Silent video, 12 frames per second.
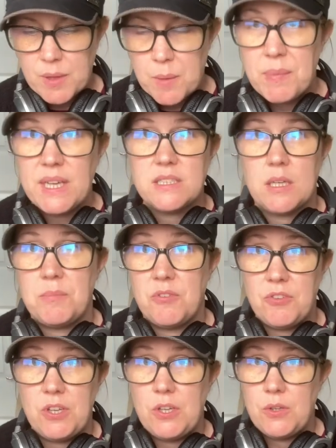picked up a
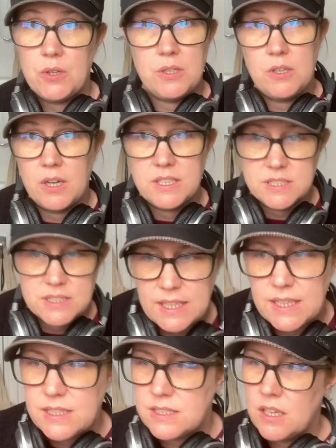few nice
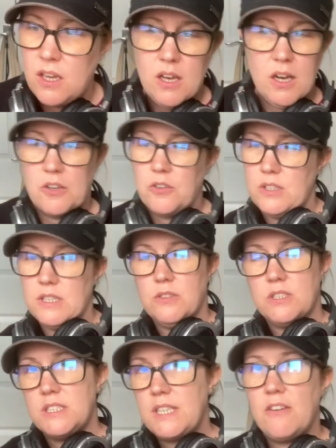things. I've got a little
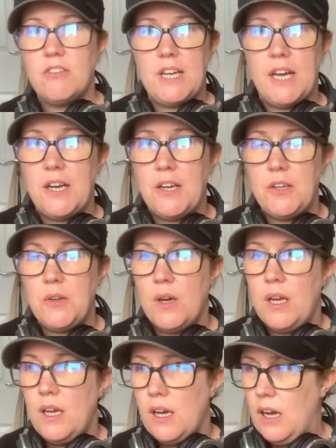stereo,
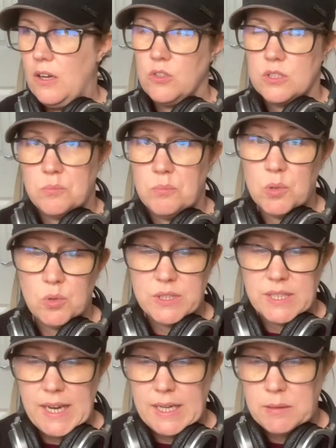I've got some board
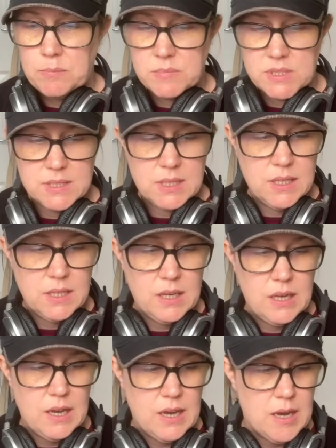games,
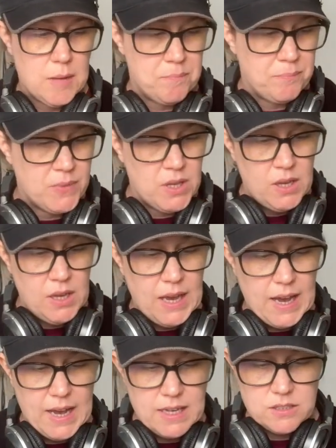
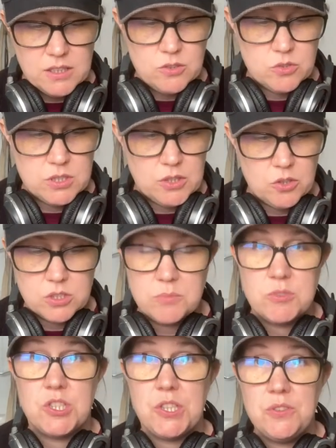and I also got some
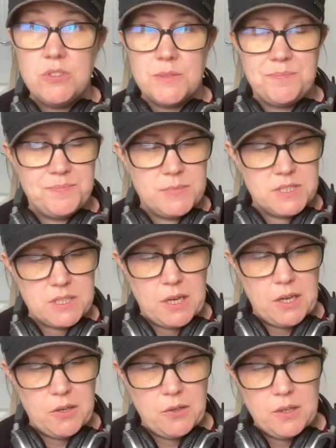shoes. So
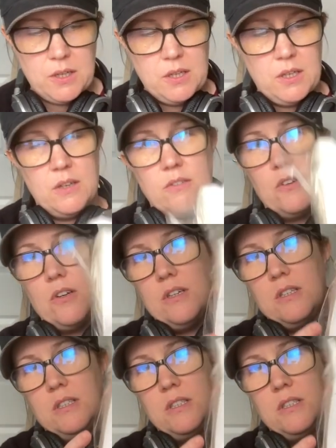I've got